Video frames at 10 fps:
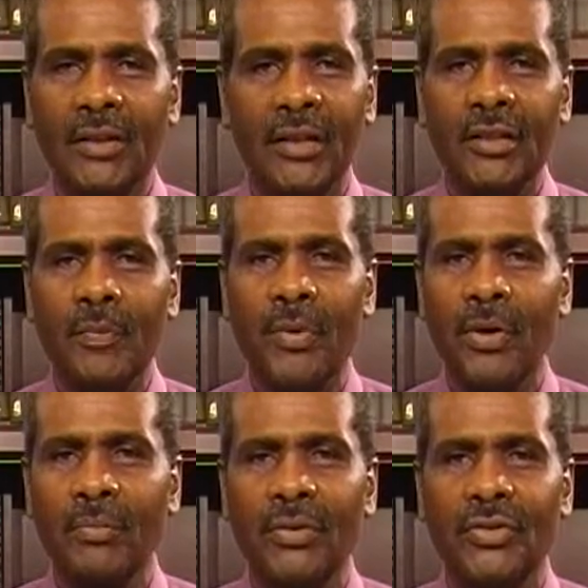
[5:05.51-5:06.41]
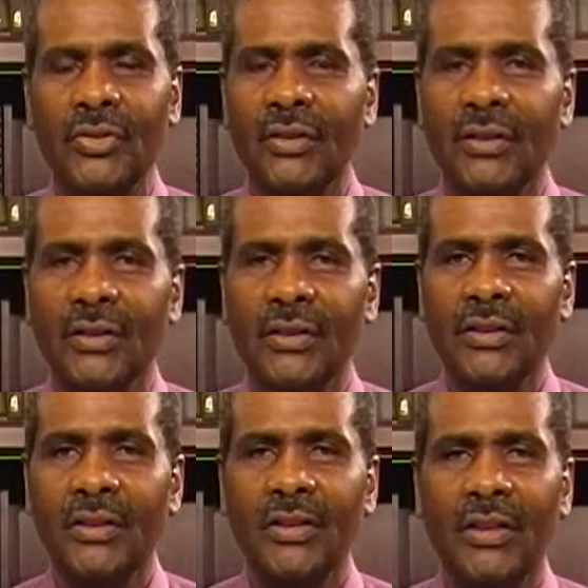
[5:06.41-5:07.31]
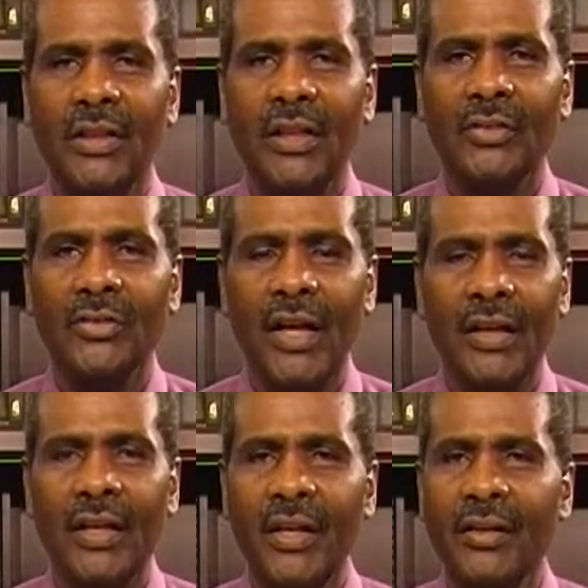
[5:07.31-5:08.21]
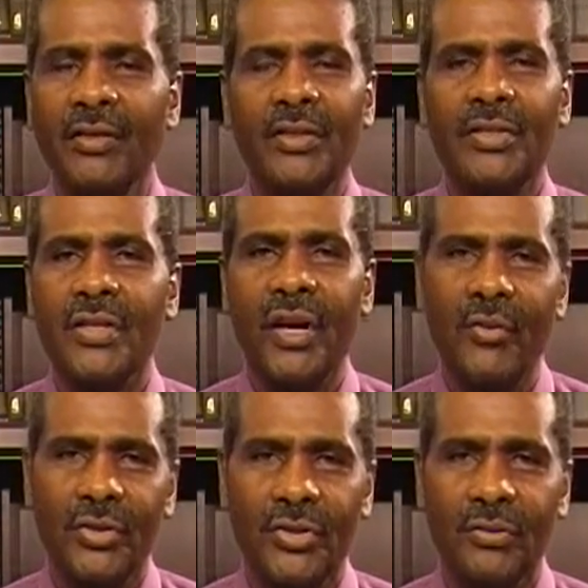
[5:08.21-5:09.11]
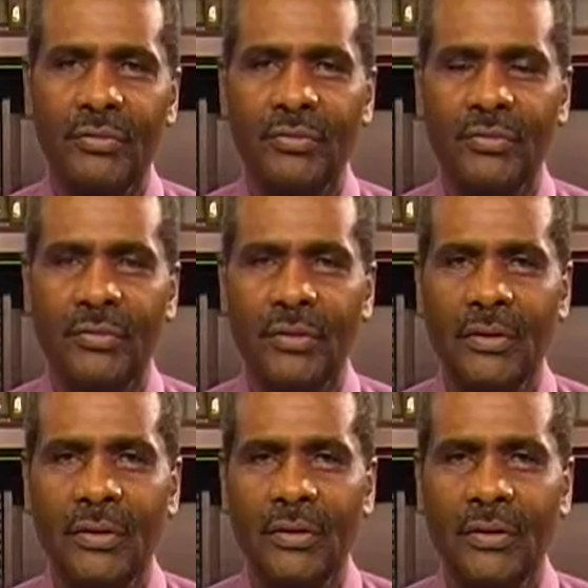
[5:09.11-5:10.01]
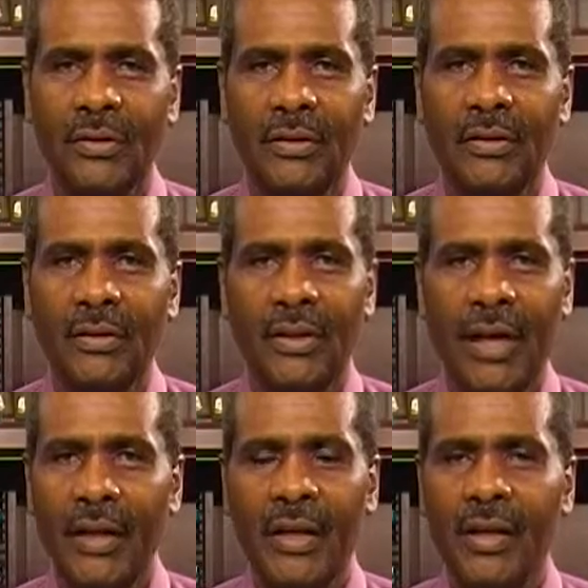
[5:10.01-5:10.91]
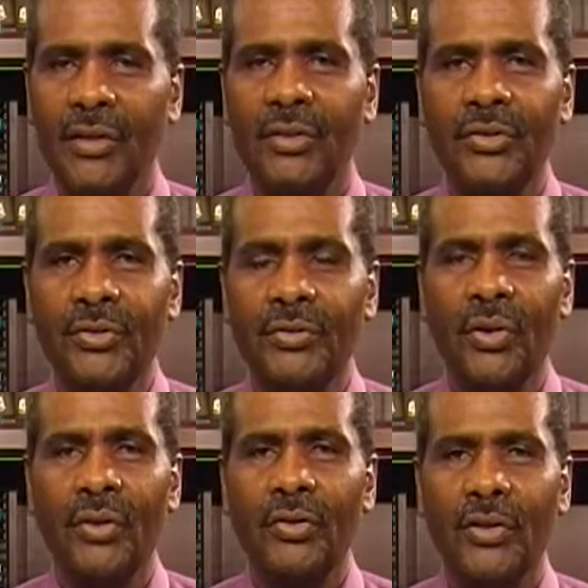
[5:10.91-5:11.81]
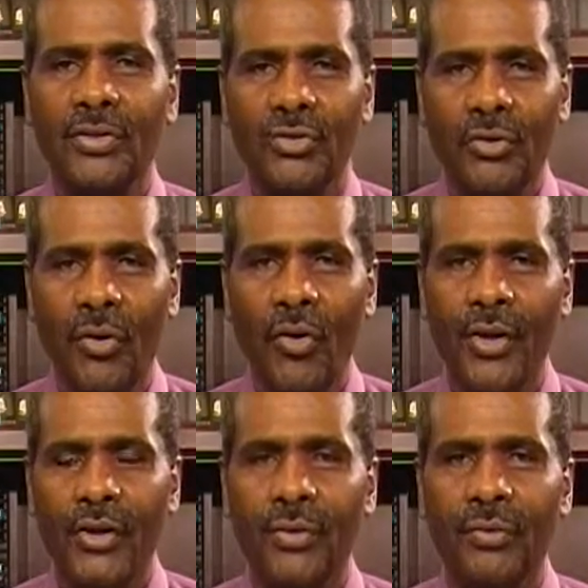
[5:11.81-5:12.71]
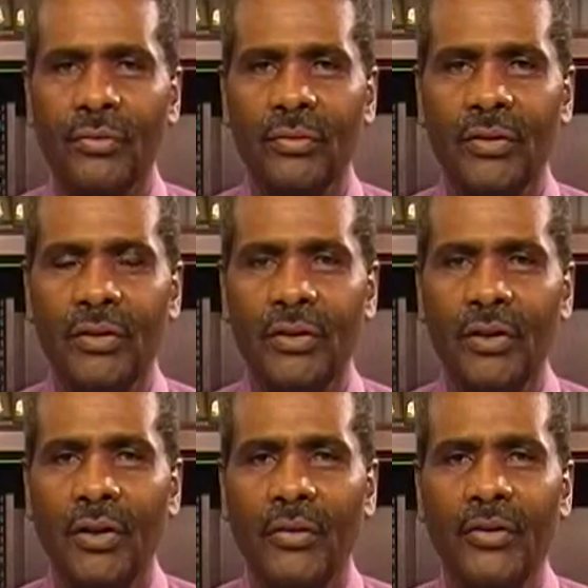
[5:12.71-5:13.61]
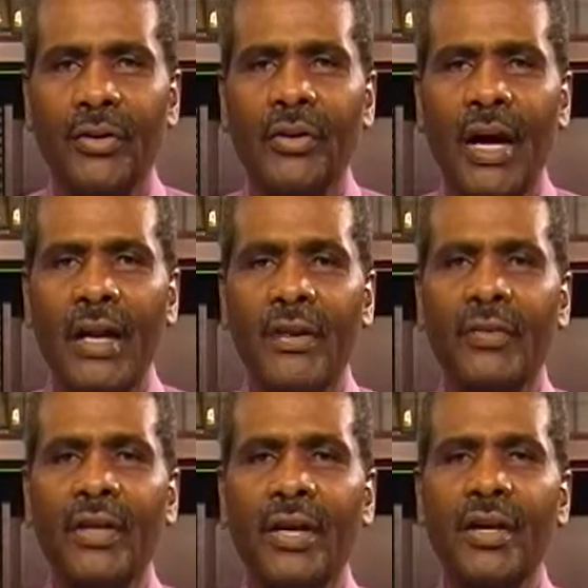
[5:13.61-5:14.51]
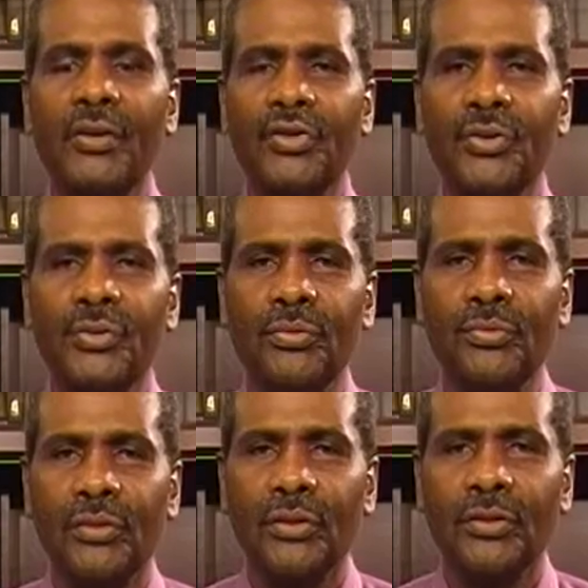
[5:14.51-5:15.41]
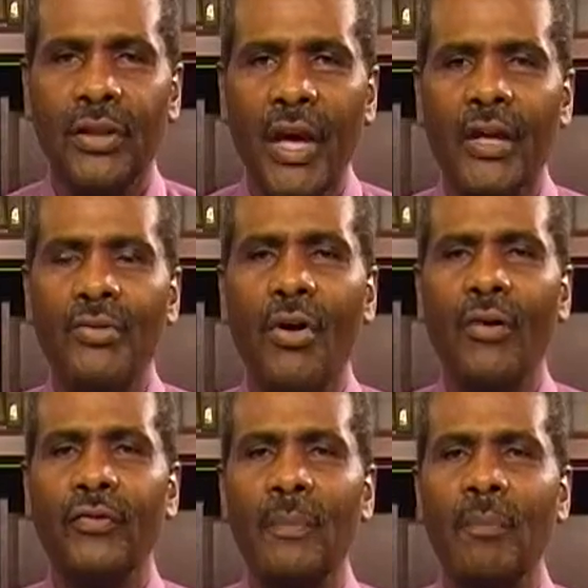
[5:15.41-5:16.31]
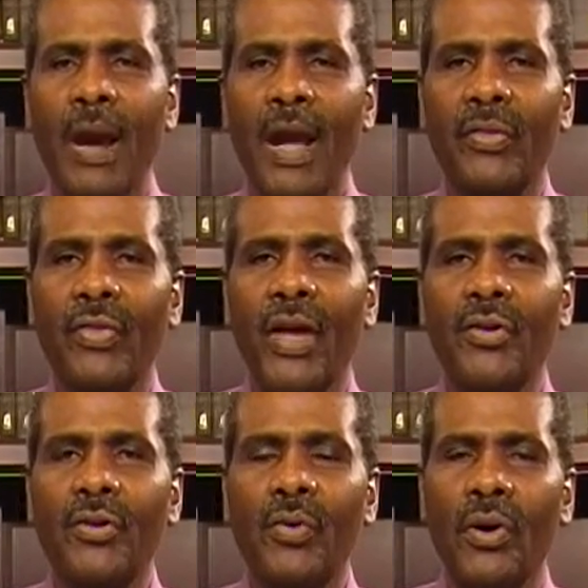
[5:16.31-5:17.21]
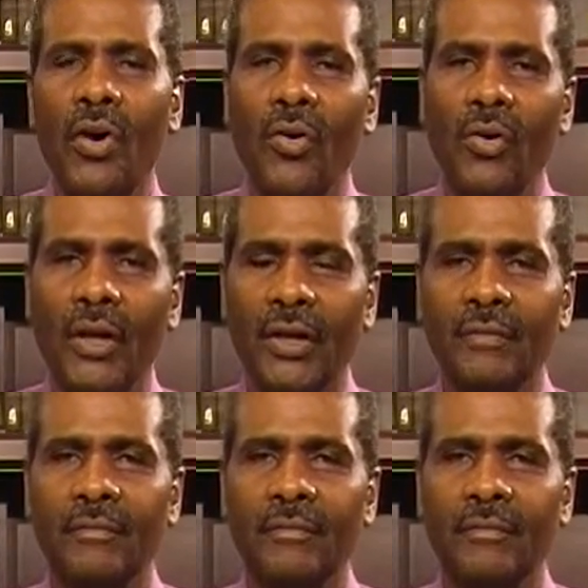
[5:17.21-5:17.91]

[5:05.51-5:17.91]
Disappointments is not here to discourage you. They're not here to destroy you. They're not even here to take you off the path that you were going,